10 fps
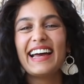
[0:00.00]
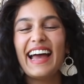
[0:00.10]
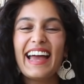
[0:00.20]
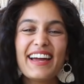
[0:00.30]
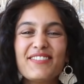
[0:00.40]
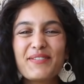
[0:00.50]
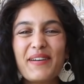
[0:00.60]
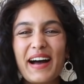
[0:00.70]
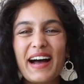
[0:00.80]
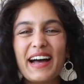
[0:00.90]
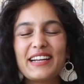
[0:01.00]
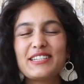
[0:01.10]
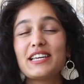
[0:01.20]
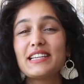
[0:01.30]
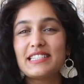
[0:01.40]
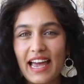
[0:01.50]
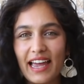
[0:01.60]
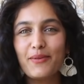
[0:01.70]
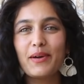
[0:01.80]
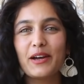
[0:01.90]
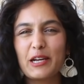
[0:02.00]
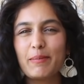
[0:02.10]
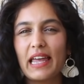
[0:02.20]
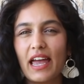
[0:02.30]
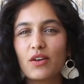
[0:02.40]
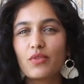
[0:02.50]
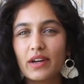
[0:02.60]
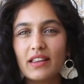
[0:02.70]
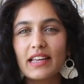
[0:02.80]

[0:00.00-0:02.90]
Hey everyone! Today we are going to be getting real